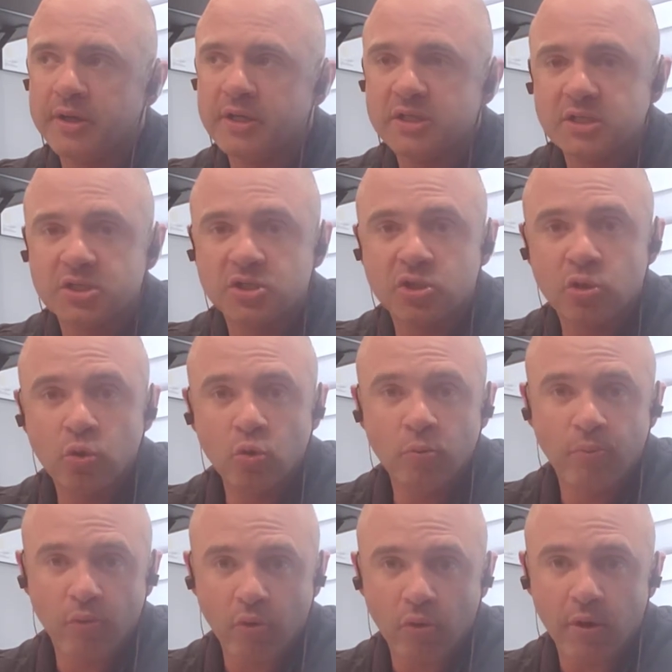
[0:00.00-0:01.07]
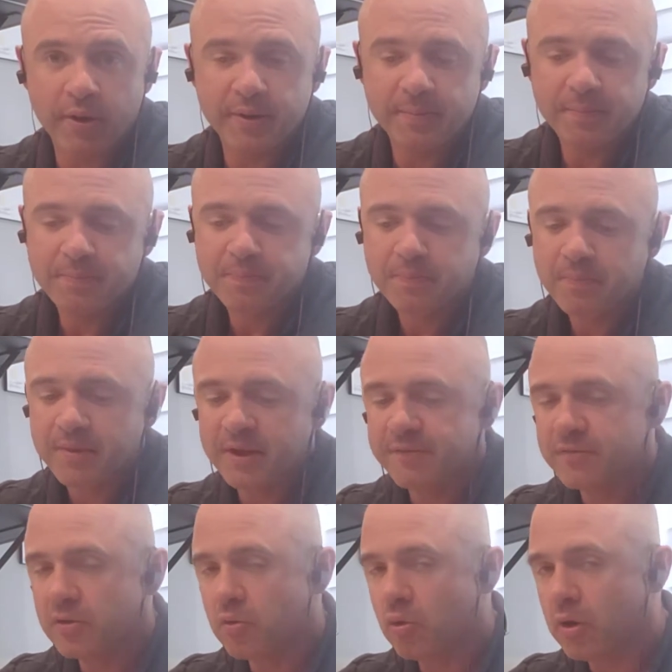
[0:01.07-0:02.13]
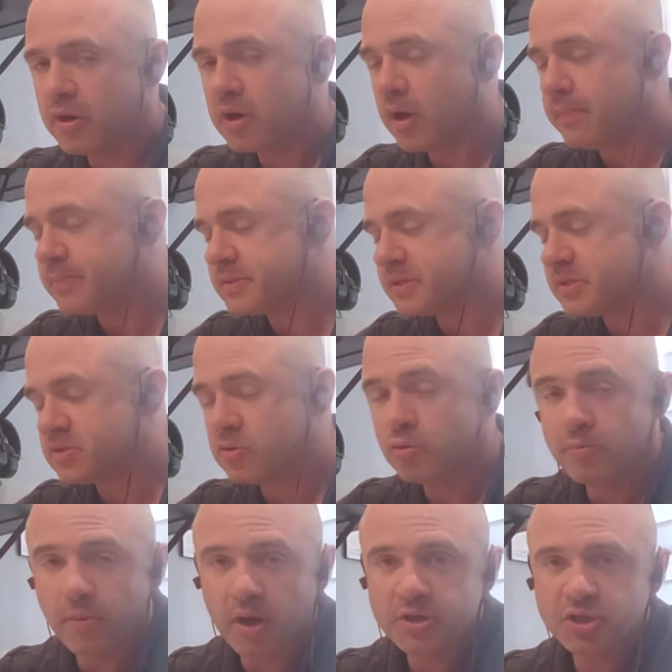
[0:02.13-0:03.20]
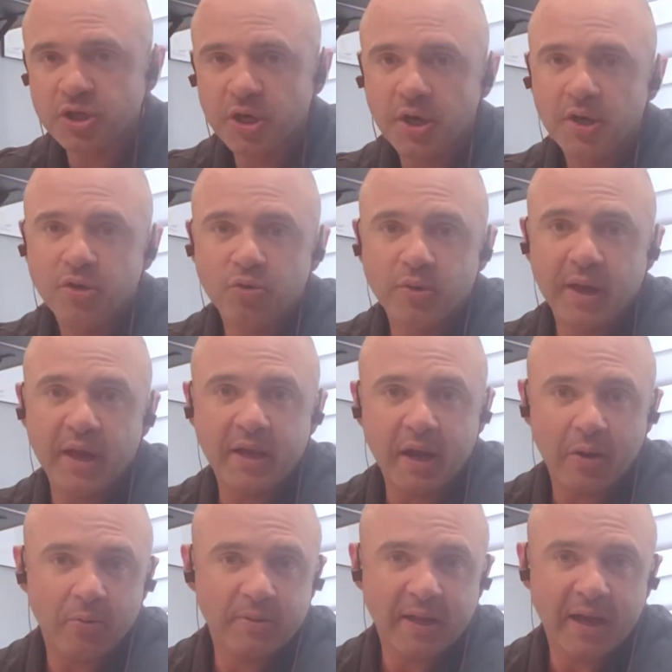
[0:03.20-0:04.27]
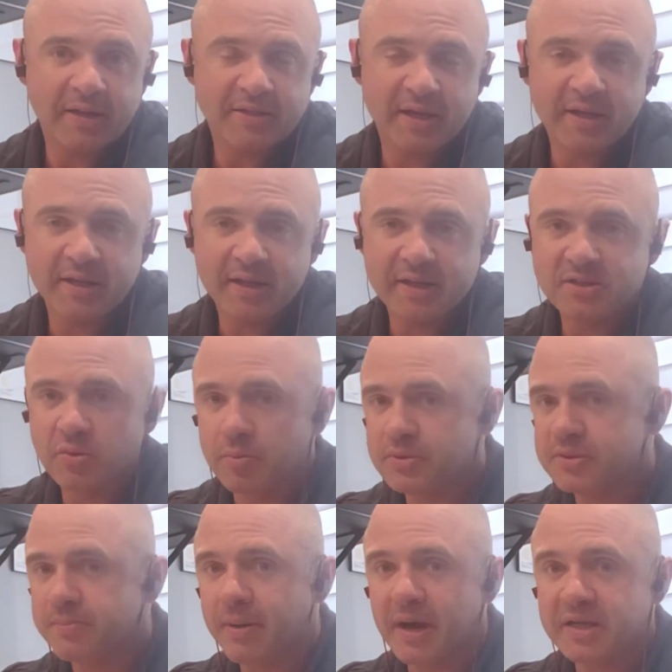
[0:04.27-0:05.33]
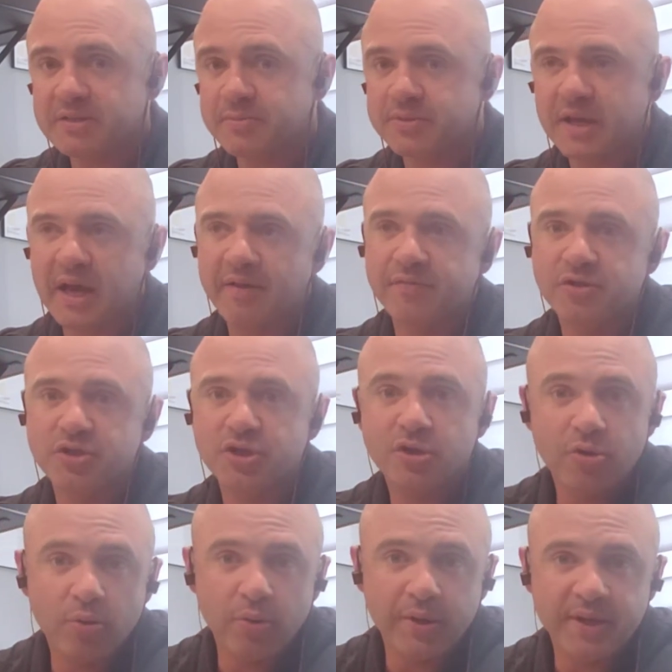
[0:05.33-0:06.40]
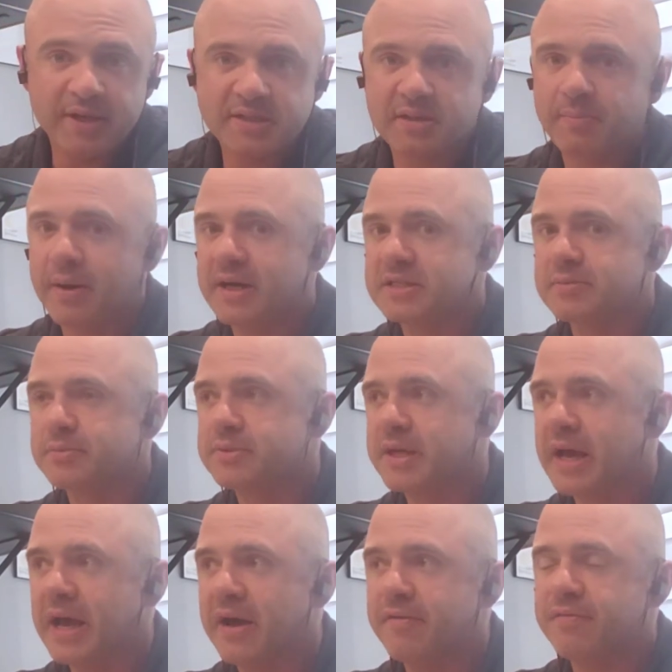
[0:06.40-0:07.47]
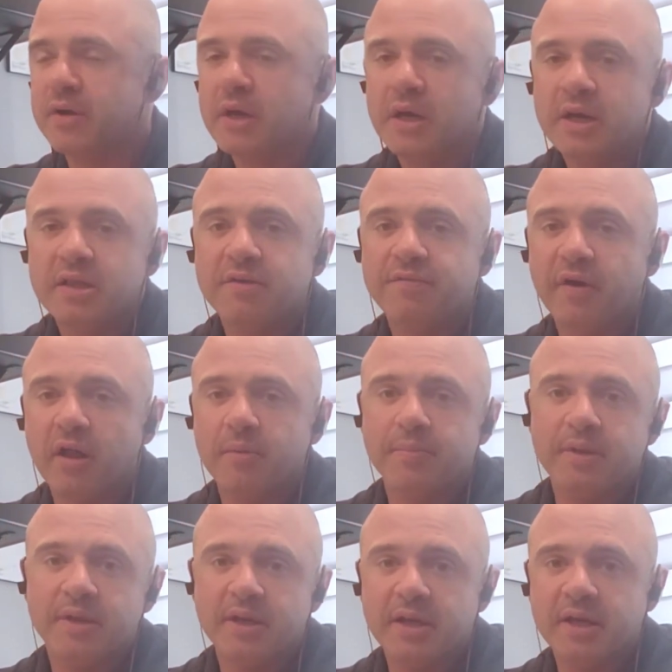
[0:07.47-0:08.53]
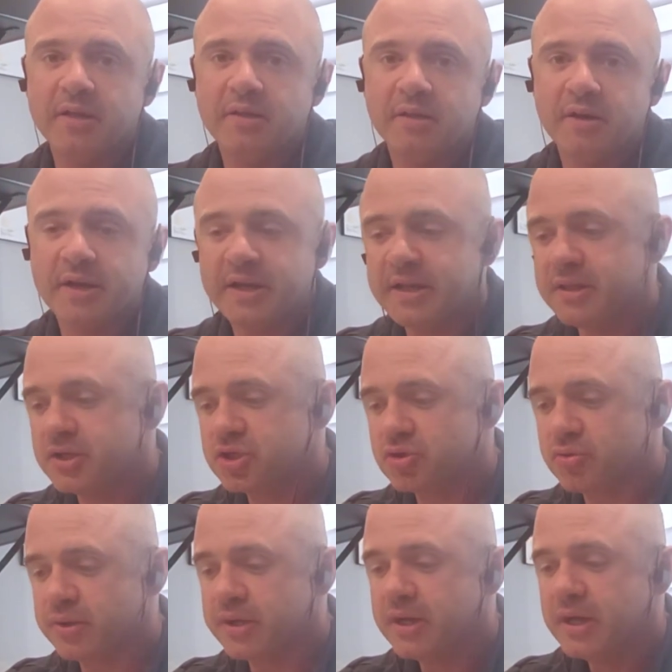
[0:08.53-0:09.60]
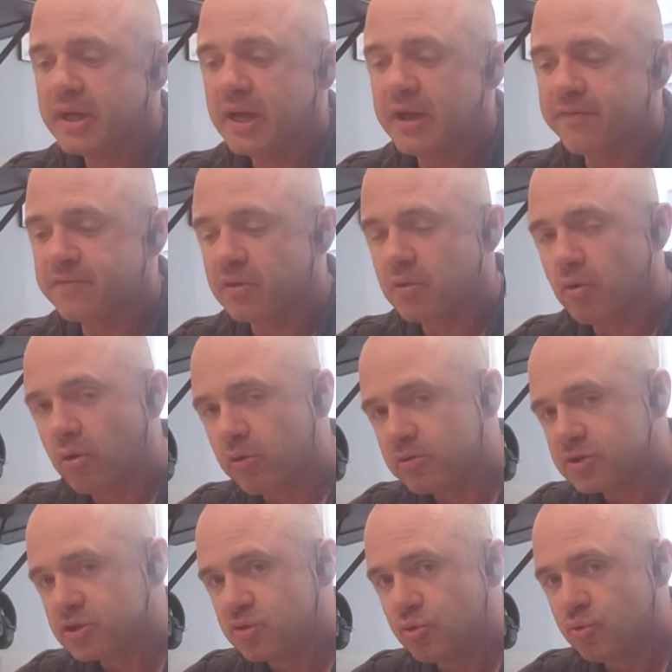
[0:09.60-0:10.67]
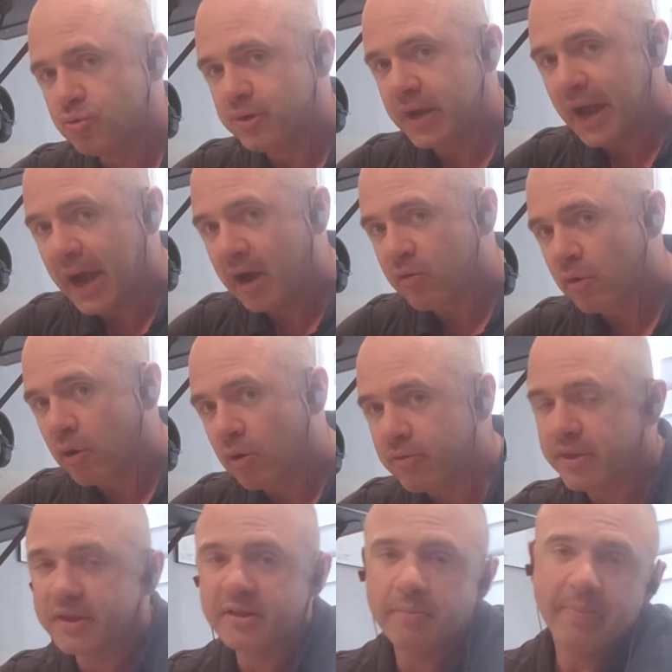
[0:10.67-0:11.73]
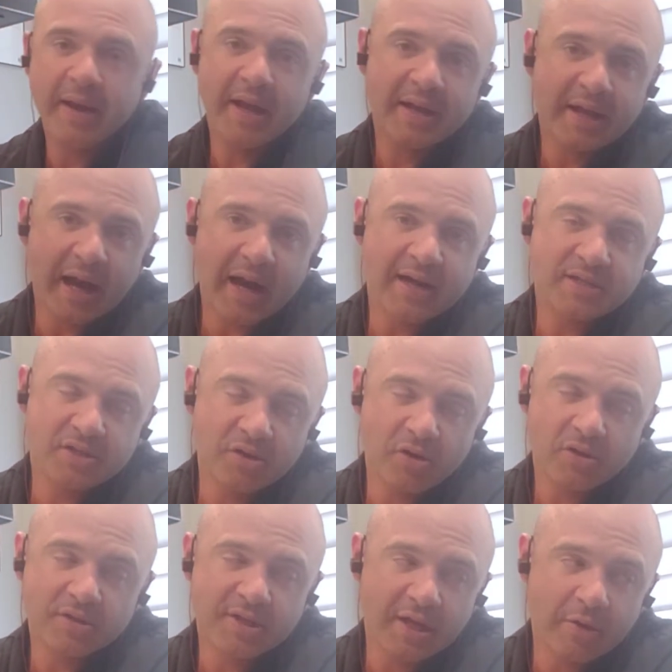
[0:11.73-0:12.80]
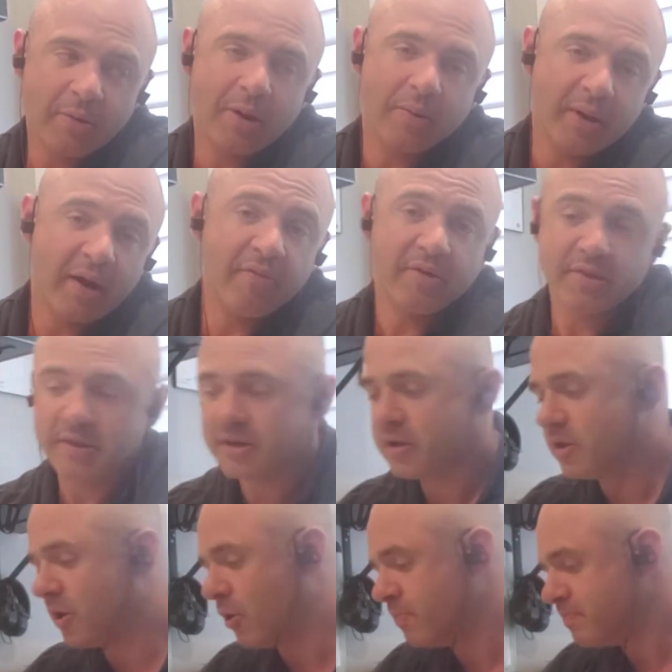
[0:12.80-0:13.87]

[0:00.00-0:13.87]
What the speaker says: is too broad, if the law encompasses too much, you can't narrow it down to anything. It's almost impossible to have ingenuity. It's impossible to have development in the industry. If the law is too narrow, then the bad guys and girls get away with everything.